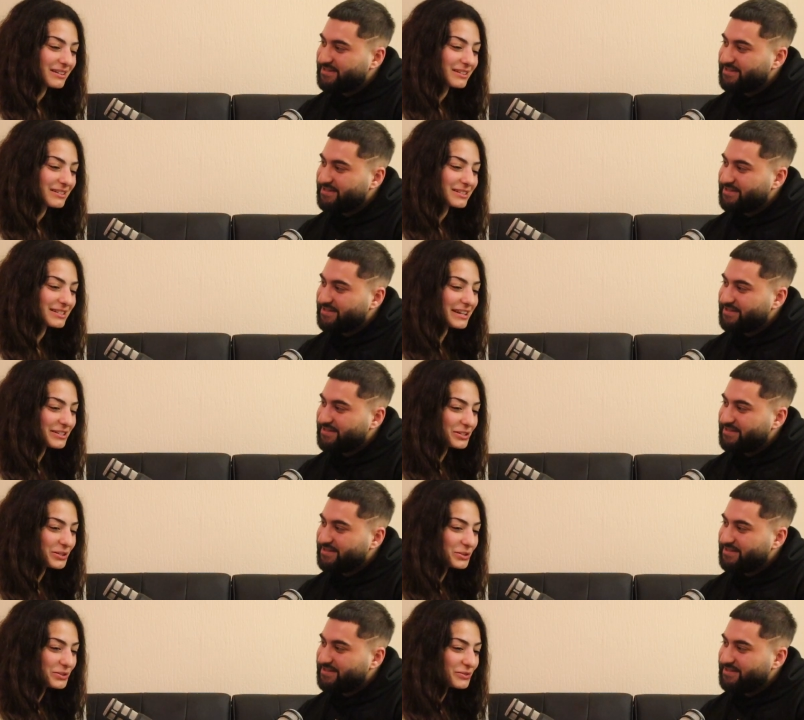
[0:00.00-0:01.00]
Speaker 1: Stay
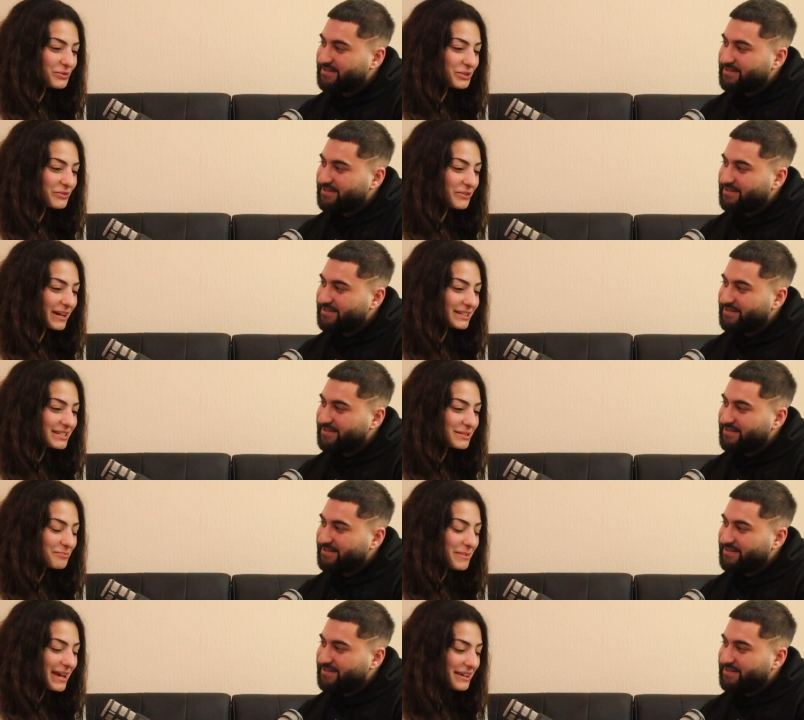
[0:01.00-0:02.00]
tuned for the fight
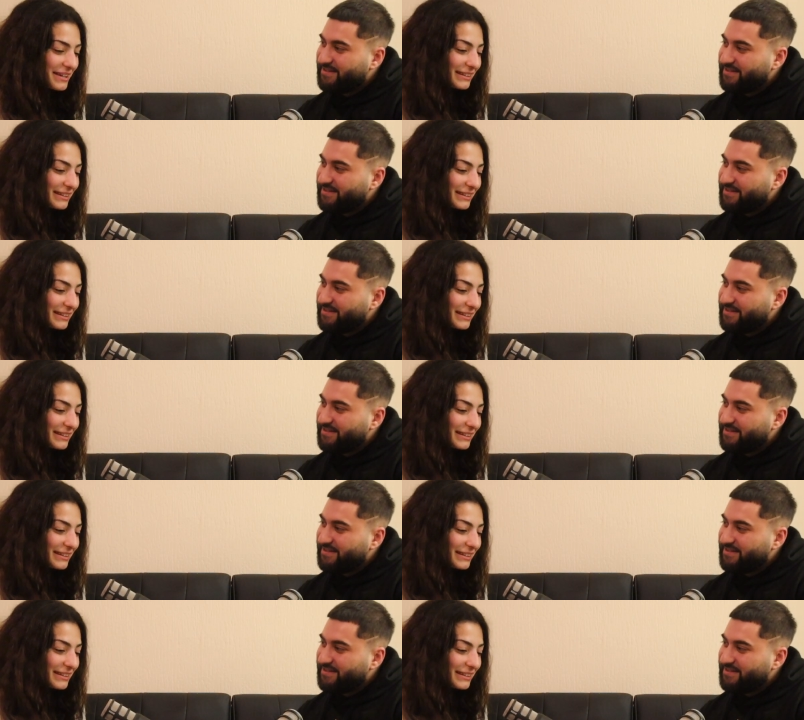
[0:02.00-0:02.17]
in May.